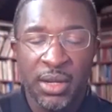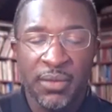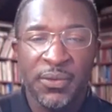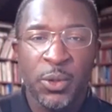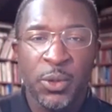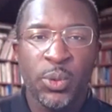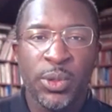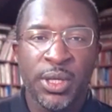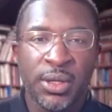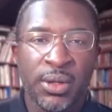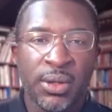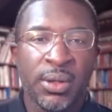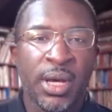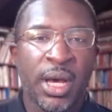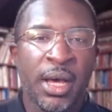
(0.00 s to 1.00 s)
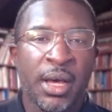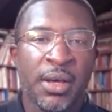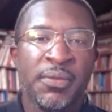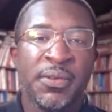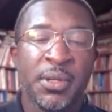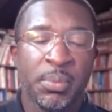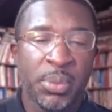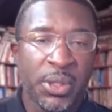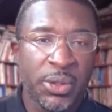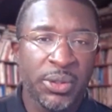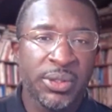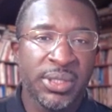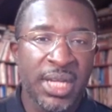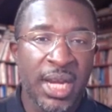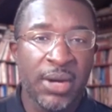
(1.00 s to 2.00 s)
if you will, of
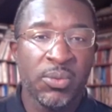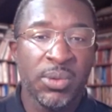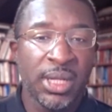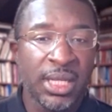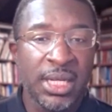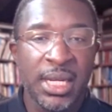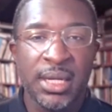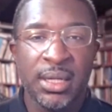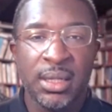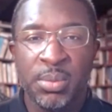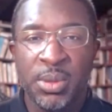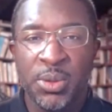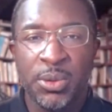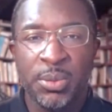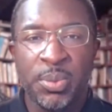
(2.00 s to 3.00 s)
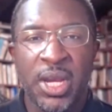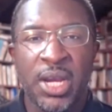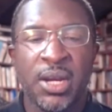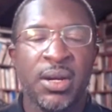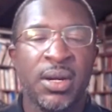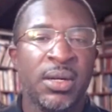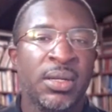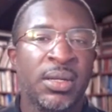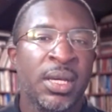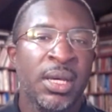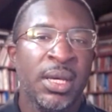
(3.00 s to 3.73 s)
computers that really needed to be repaired,